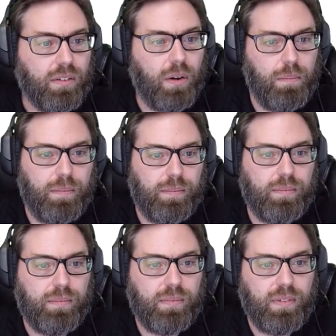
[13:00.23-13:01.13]
Oh,
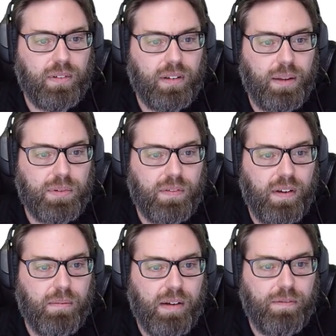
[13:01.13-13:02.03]
so I
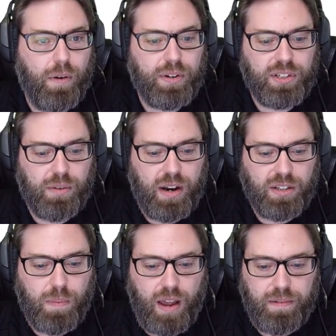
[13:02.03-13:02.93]
have my focus in the right
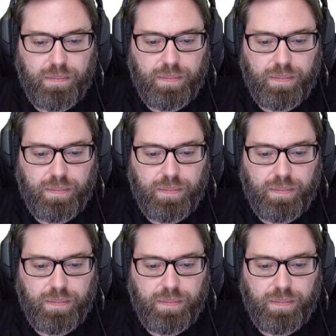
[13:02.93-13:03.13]
spot